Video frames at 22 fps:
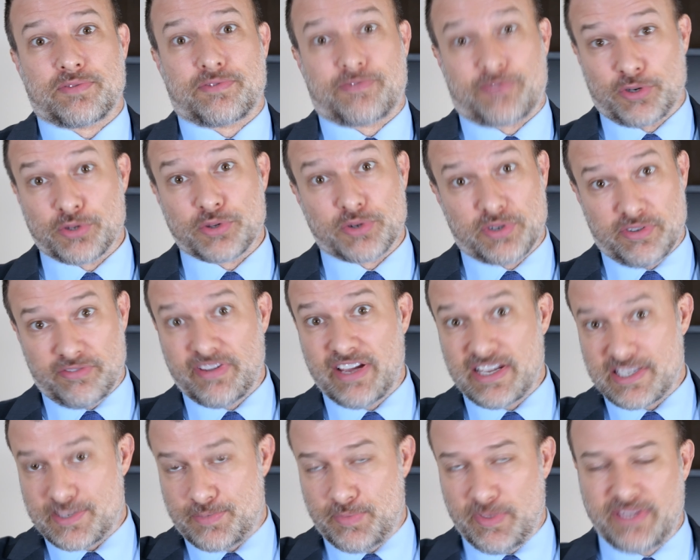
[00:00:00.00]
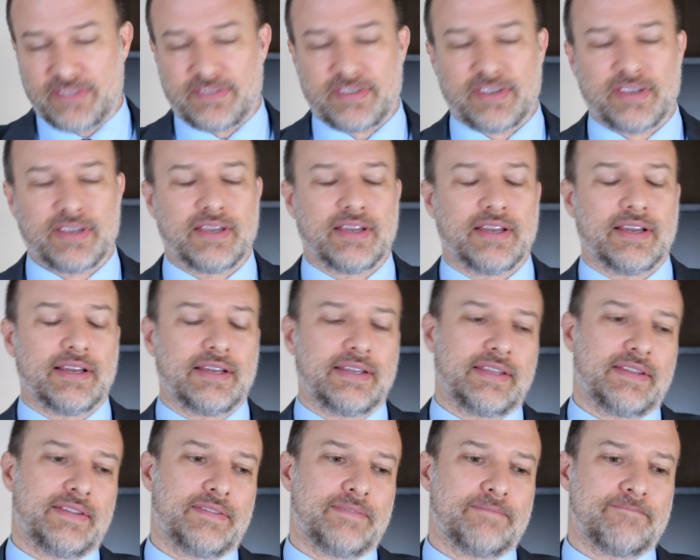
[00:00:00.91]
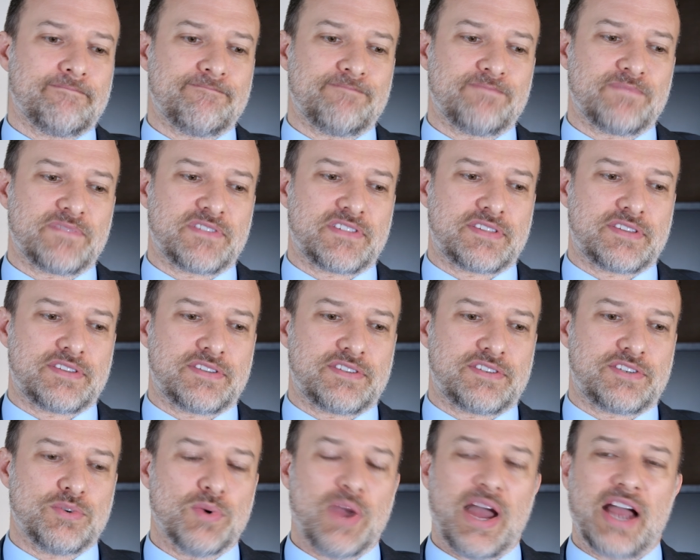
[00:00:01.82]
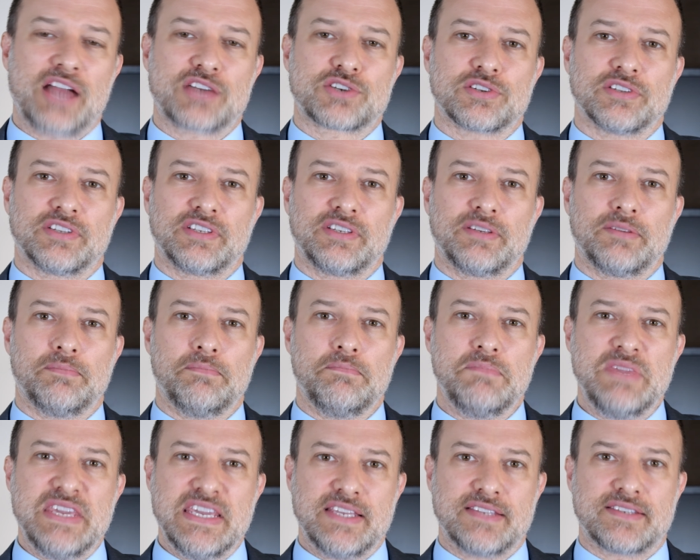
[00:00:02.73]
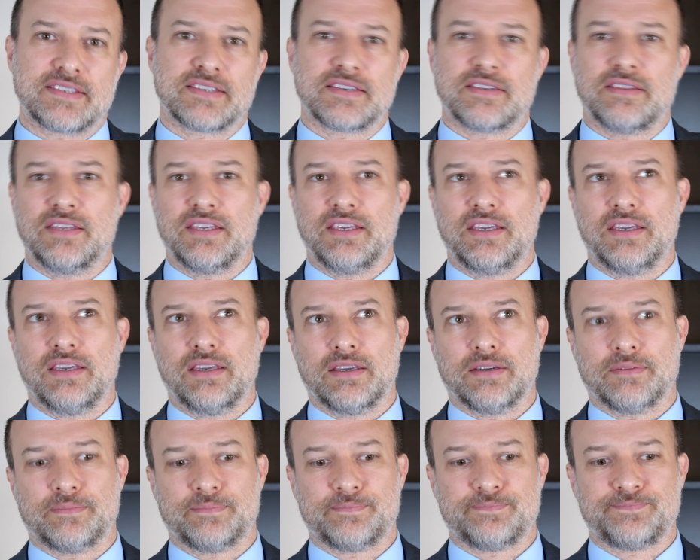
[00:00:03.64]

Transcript: further investment to actually meet the